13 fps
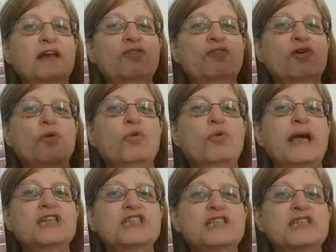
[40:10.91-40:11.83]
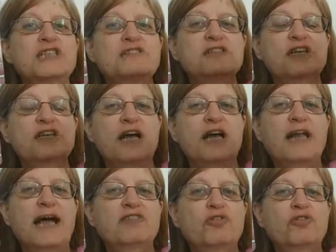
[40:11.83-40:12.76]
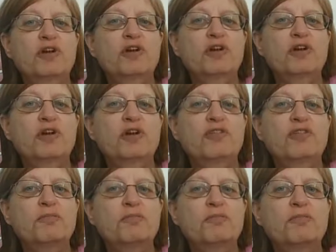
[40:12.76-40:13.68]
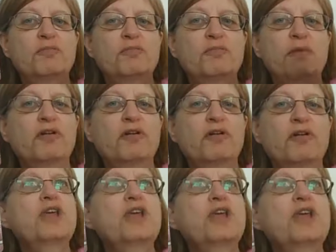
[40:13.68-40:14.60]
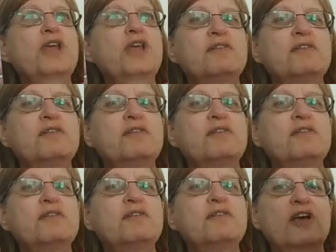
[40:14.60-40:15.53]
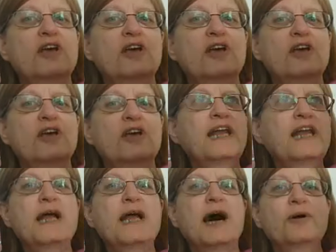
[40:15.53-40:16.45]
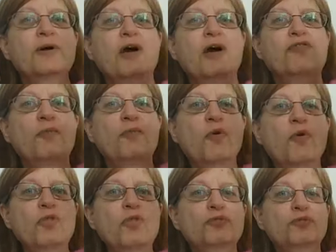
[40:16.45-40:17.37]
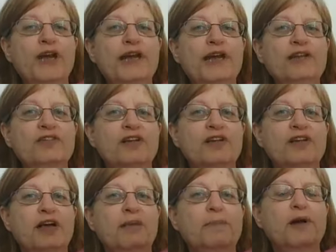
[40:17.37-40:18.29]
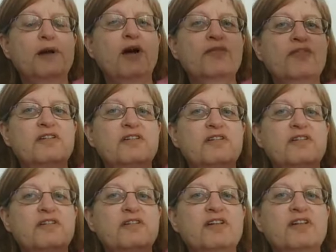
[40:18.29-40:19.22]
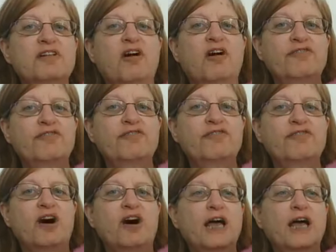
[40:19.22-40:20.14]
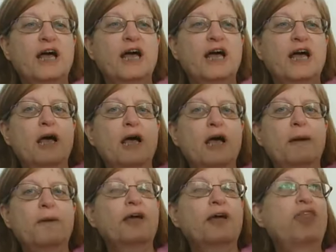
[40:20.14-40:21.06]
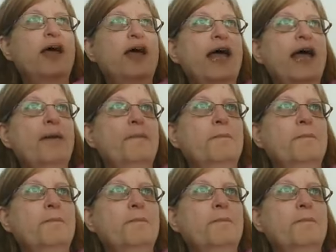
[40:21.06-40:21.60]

You've got all the ashes, and it adds nutrients to Mother Earth, and then all the things that are now growing up from all the trees and plants that died in the fire, but their